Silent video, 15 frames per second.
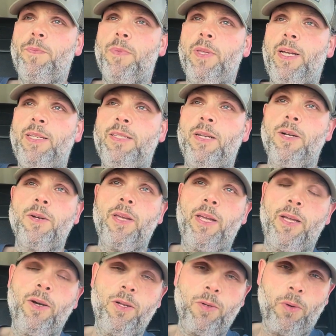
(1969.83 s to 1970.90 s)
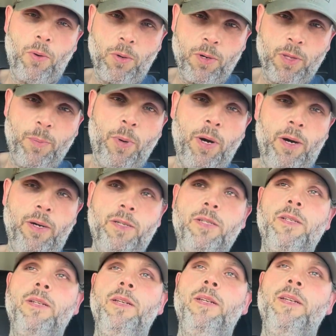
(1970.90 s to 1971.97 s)
I said, okay, go and order the
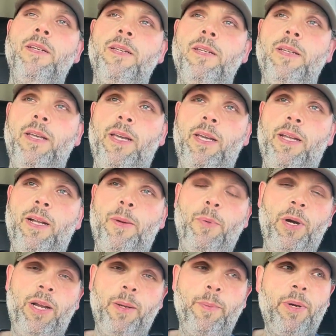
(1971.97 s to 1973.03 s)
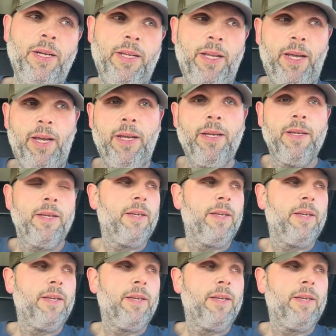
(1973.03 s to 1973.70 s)
parts, and I'll bring them Monday.